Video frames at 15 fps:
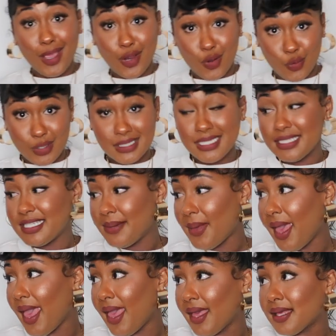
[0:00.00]
go to tj
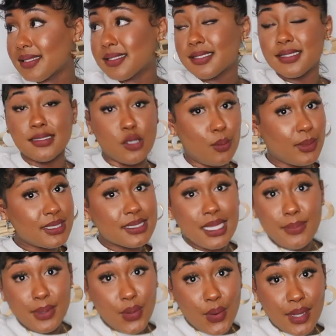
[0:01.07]
maxx don't be
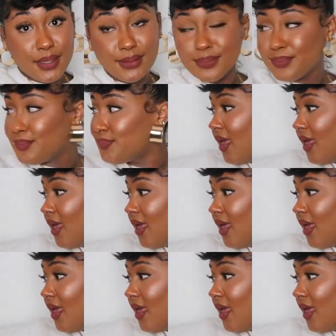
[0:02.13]
sleeping on them